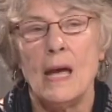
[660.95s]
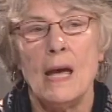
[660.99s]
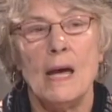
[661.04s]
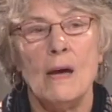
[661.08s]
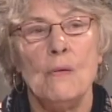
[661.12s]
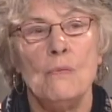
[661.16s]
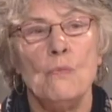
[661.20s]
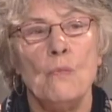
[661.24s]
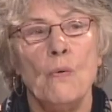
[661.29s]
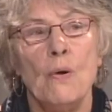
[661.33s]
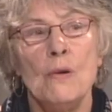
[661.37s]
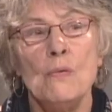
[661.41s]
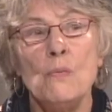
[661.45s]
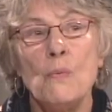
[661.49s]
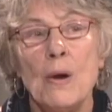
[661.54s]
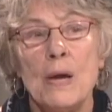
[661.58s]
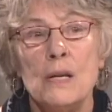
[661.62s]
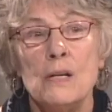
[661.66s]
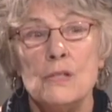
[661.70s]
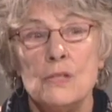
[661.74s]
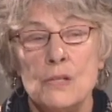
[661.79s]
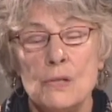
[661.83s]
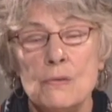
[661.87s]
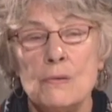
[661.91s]
And one
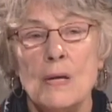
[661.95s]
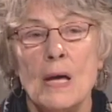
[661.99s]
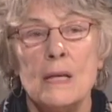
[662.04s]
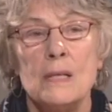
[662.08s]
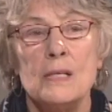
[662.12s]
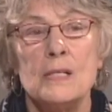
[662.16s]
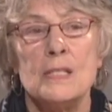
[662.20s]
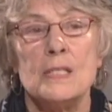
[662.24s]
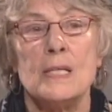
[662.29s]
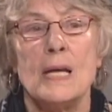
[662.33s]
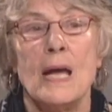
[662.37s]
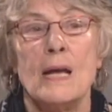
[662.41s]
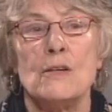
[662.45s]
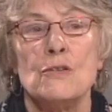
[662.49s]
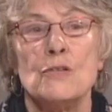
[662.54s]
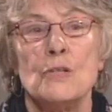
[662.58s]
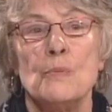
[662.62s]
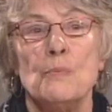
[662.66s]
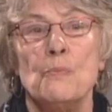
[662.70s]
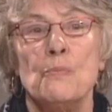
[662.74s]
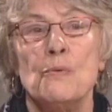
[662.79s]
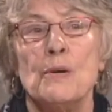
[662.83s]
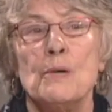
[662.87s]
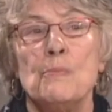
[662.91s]
way to do that is to
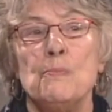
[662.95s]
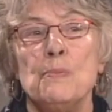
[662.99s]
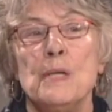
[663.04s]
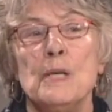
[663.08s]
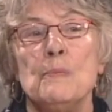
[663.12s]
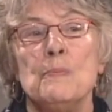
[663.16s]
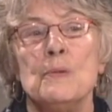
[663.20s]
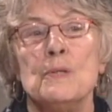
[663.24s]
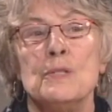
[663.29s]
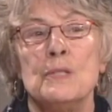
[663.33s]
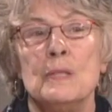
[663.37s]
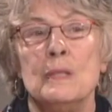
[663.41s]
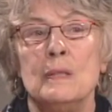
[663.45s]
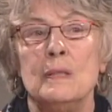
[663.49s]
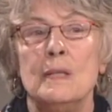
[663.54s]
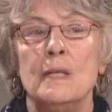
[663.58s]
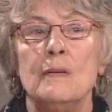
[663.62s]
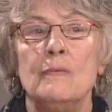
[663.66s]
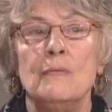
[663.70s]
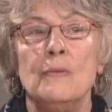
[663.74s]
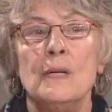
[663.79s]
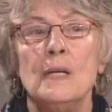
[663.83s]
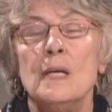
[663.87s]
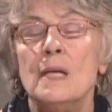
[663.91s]
actually bring people to
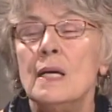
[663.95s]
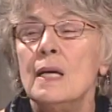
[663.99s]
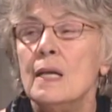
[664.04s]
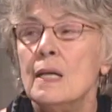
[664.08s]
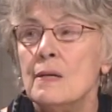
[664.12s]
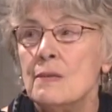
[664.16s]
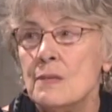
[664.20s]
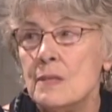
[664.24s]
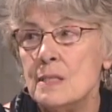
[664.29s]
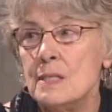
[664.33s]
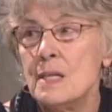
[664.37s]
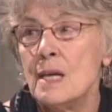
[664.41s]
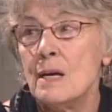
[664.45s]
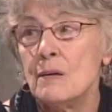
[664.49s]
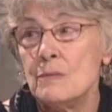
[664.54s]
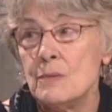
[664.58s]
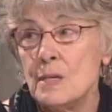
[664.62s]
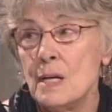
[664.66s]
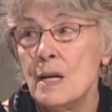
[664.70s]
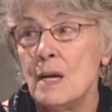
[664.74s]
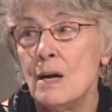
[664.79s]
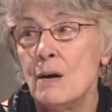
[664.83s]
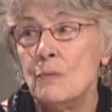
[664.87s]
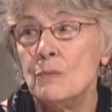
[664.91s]
live in the
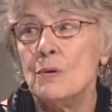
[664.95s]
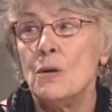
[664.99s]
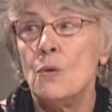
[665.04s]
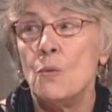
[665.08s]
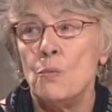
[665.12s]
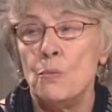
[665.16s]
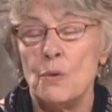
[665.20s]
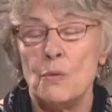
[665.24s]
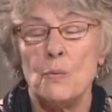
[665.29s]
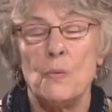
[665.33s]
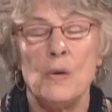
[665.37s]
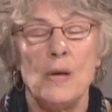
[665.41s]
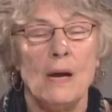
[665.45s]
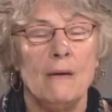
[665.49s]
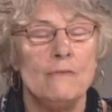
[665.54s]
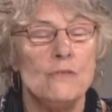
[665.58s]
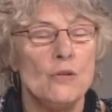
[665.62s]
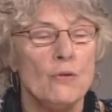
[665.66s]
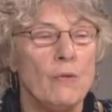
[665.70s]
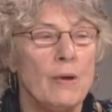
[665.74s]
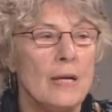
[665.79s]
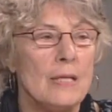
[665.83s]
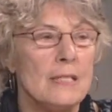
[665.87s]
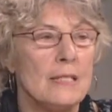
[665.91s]
downtown where we have
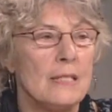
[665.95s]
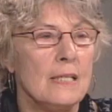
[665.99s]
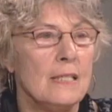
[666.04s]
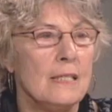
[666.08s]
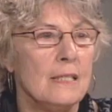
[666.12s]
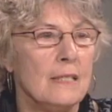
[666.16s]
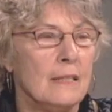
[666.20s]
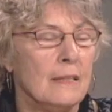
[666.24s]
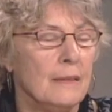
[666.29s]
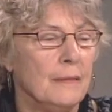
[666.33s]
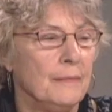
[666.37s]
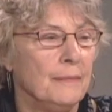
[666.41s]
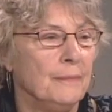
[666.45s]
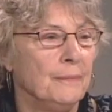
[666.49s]
transit.